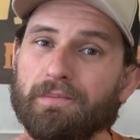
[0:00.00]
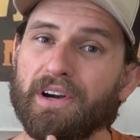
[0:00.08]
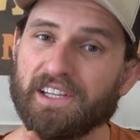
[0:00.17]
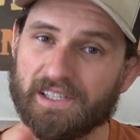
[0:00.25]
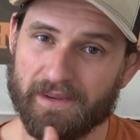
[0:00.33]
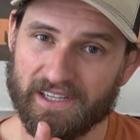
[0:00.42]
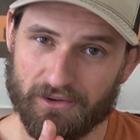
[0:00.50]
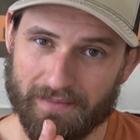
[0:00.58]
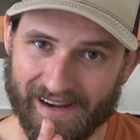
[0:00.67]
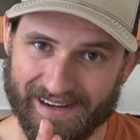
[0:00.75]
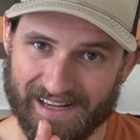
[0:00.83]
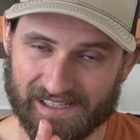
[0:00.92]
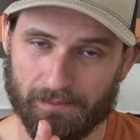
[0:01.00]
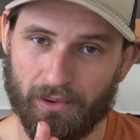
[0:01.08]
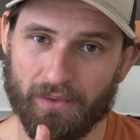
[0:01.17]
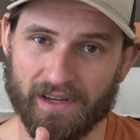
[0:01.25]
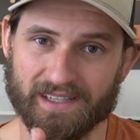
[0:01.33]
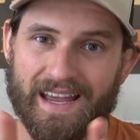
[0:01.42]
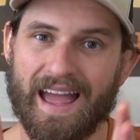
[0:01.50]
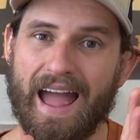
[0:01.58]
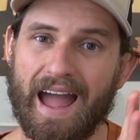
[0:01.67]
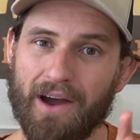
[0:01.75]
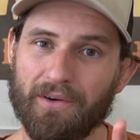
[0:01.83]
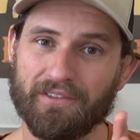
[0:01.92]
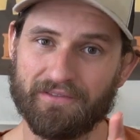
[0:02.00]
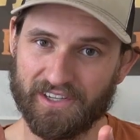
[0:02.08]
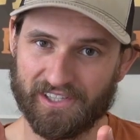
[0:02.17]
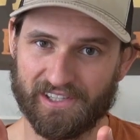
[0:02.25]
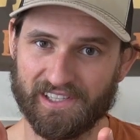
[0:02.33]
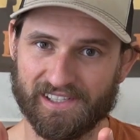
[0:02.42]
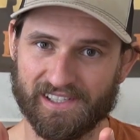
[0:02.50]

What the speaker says: brings me to my next point, how to fish these